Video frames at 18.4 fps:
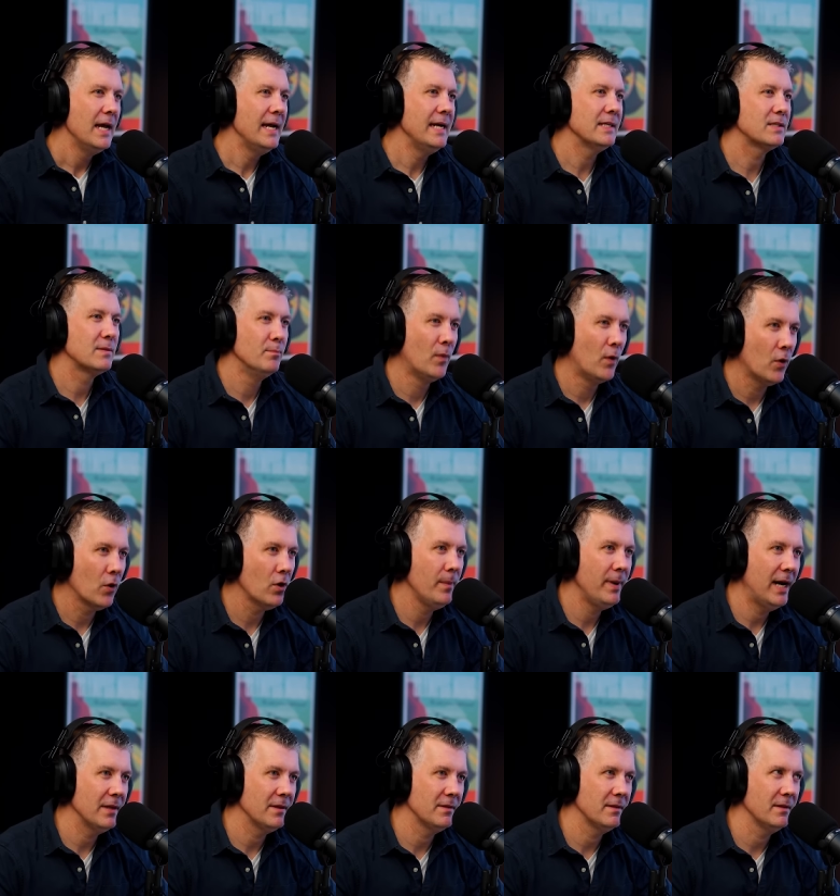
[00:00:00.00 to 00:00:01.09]
It's more
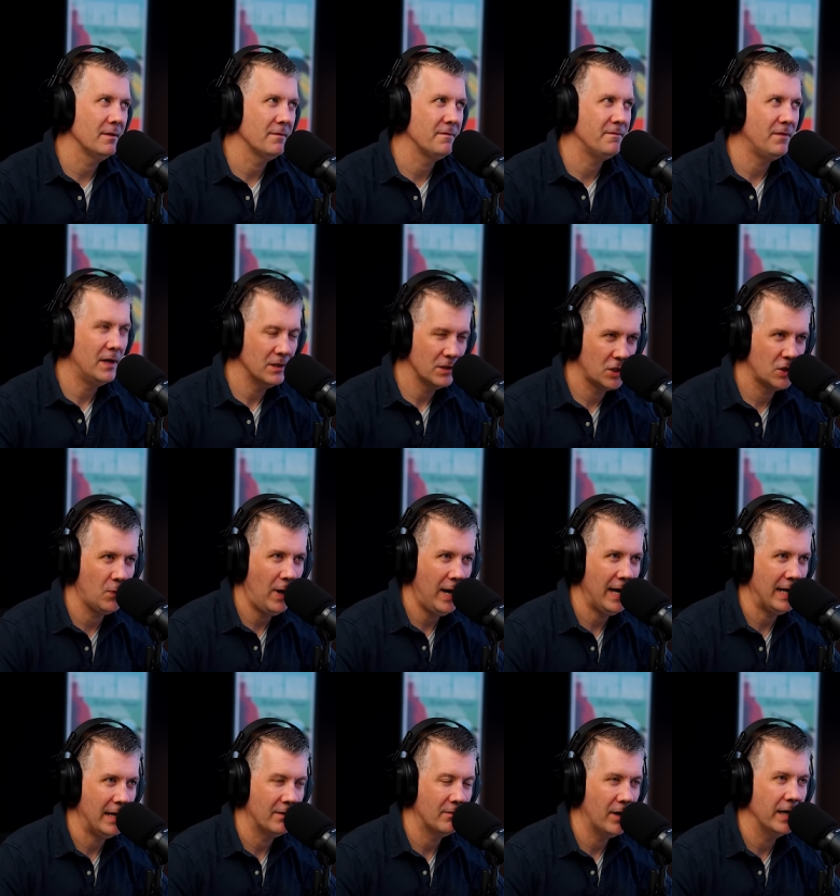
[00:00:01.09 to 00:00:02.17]
about feng
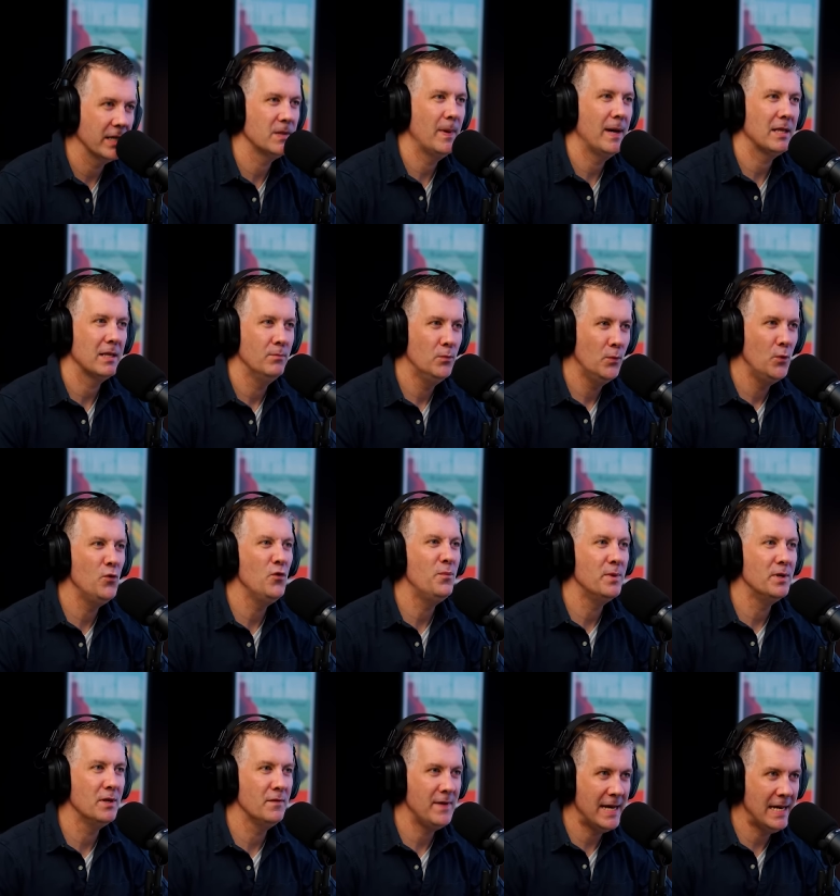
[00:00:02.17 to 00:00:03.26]
shui, right? It's about the
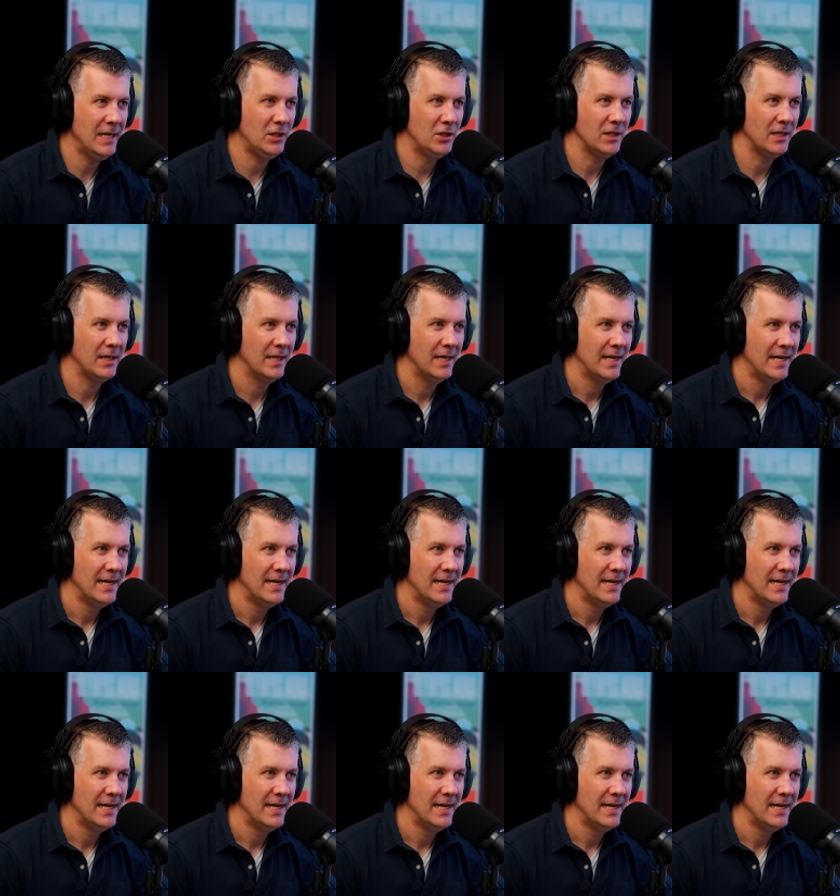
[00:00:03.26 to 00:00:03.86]
movement of energy.